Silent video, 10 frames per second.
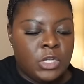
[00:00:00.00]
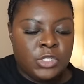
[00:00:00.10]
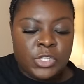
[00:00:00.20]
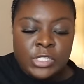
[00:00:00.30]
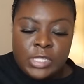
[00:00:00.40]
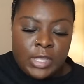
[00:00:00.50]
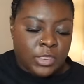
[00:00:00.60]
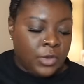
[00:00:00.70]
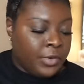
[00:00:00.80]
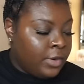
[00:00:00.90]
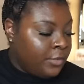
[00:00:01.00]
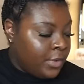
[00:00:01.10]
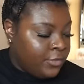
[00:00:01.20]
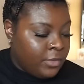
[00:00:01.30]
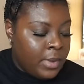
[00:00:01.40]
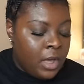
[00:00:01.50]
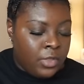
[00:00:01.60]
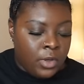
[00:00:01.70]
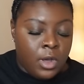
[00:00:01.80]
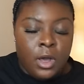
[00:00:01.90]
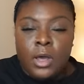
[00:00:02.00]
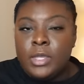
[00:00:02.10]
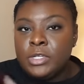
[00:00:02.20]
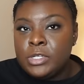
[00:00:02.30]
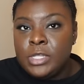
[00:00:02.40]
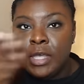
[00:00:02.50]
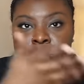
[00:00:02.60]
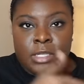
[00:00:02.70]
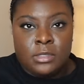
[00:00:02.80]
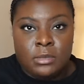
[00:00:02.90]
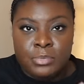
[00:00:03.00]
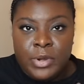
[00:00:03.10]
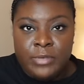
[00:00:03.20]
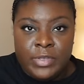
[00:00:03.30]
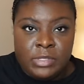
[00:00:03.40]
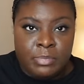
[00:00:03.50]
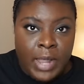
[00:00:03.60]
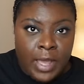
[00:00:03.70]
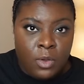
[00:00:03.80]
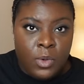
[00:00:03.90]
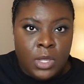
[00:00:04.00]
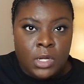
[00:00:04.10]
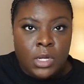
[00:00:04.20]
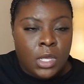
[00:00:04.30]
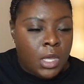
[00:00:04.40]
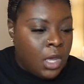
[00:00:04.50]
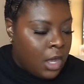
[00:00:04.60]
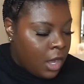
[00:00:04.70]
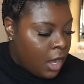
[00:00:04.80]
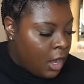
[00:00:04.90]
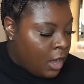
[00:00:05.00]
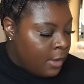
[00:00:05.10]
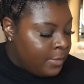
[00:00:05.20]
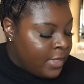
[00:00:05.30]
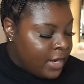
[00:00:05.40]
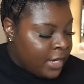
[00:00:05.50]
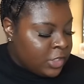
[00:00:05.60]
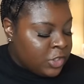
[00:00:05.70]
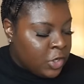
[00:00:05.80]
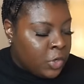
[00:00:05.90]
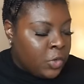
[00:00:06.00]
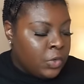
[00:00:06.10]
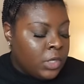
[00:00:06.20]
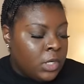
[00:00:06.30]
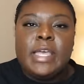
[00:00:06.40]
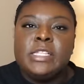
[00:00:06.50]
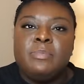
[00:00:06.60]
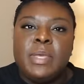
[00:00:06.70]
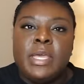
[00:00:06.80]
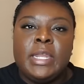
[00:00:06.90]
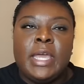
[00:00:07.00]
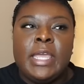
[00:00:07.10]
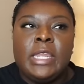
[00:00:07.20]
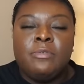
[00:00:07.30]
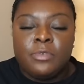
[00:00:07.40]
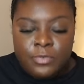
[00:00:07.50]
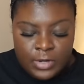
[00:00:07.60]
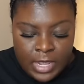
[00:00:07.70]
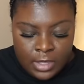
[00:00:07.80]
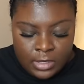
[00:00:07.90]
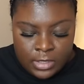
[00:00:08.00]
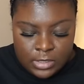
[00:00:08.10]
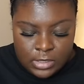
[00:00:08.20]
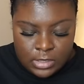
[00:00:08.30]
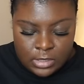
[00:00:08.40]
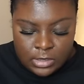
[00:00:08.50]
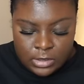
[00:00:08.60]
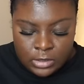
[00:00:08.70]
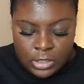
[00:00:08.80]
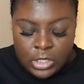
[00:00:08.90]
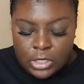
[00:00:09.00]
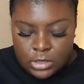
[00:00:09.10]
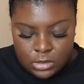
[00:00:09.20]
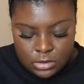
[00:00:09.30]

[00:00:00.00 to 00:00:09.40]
Just like the green one for my other haul and just like the previous black one that I showed. It's big and I can't even finagle it to look